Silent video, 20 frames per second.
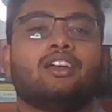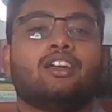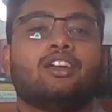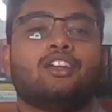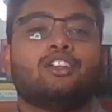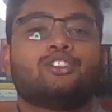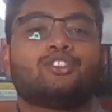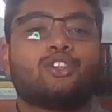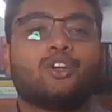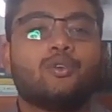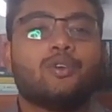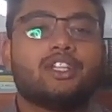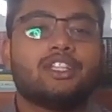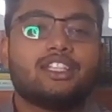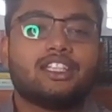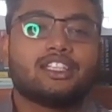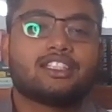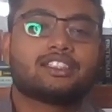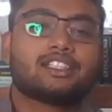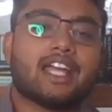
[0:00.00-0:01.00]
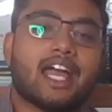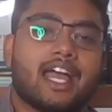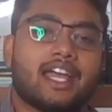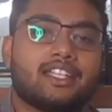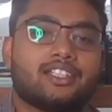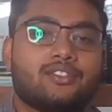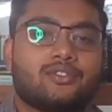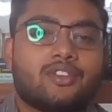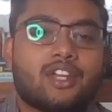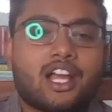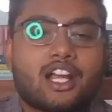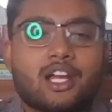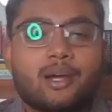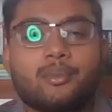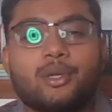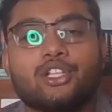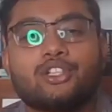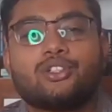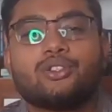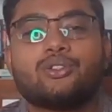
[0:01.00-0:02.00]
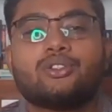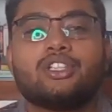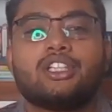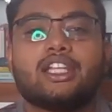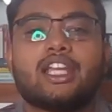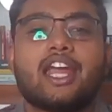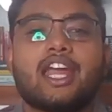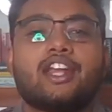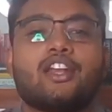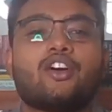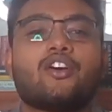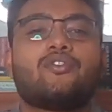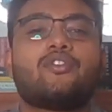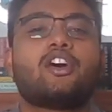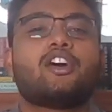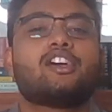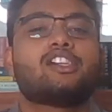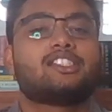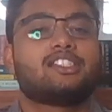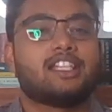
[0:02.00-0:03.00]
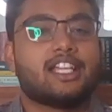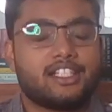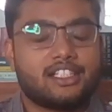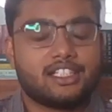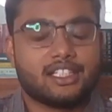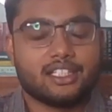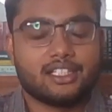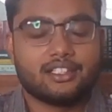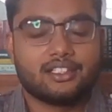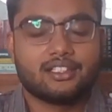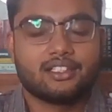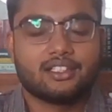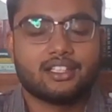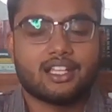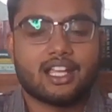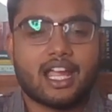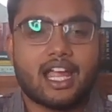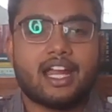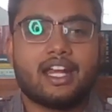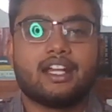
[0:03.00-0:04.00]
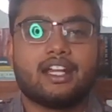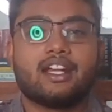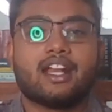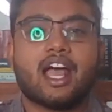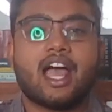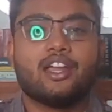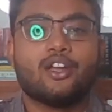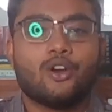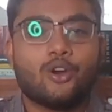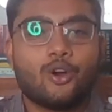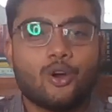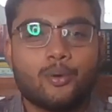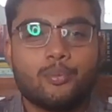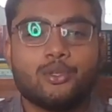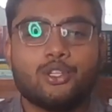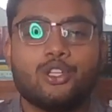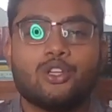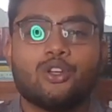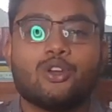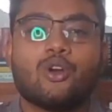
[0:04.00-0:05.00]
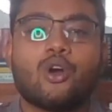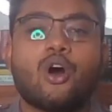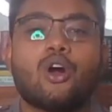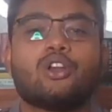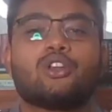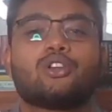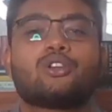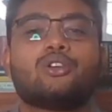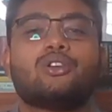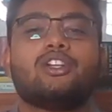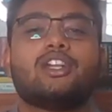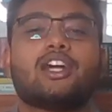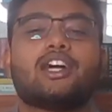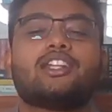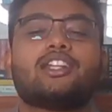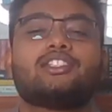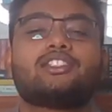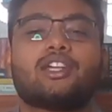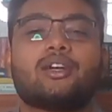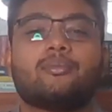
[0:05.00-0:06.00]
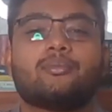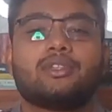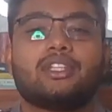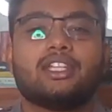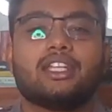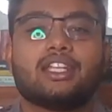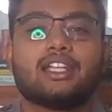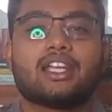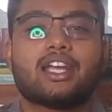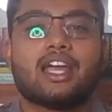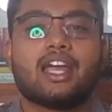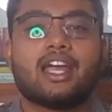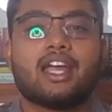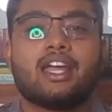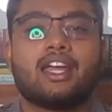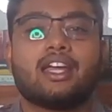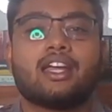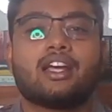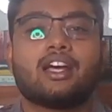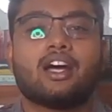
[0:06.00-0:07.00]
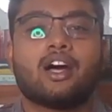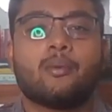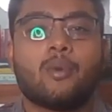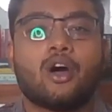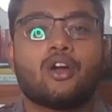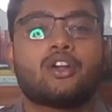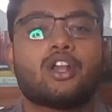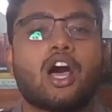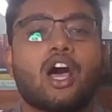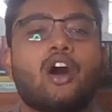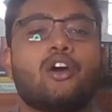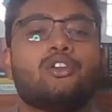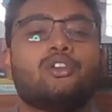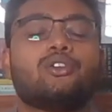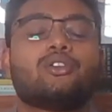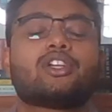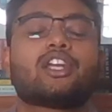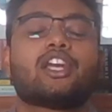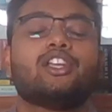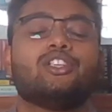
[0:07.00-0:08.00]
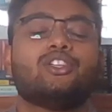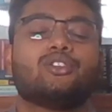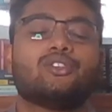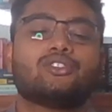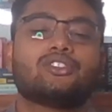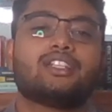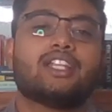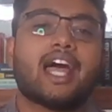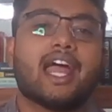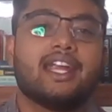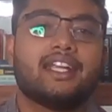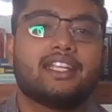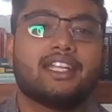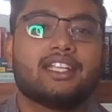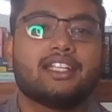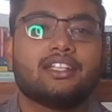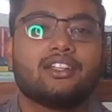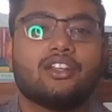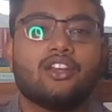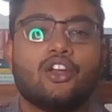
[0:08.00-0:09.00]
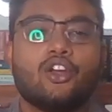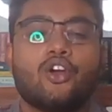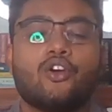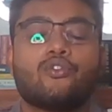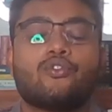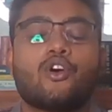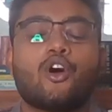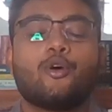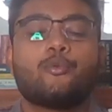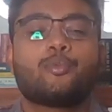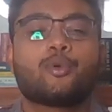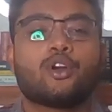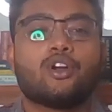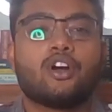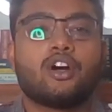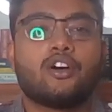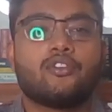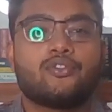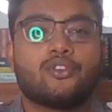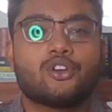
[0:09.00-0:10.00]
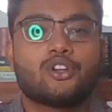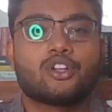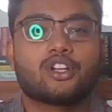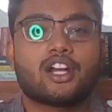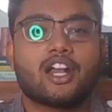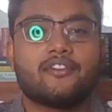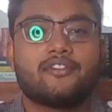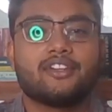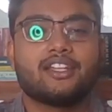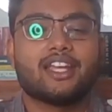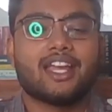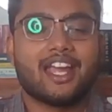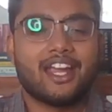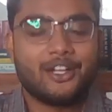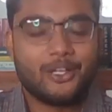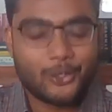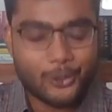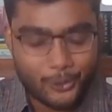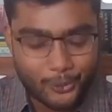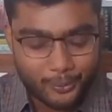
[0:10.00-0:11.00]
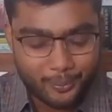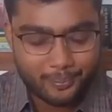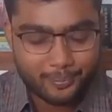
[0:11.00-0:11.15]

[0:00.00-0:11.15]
So with this guys, we are coming to the end of our session, and I hope you all could learn something about how you can use lighting for photography at home.